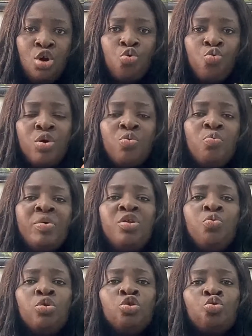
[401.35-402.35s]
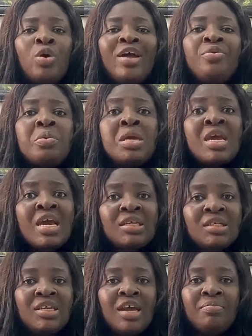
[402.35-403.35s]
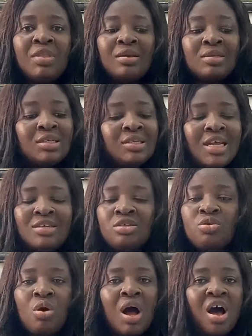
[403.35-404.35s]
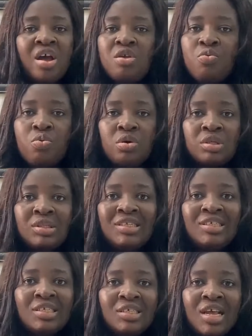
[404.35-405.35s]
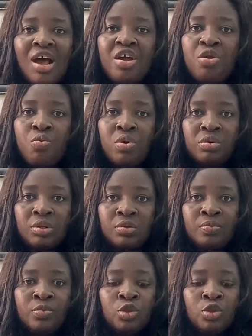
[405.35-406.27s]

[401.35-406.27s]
We will be the one to educate them that that's not how it works. This is how it works.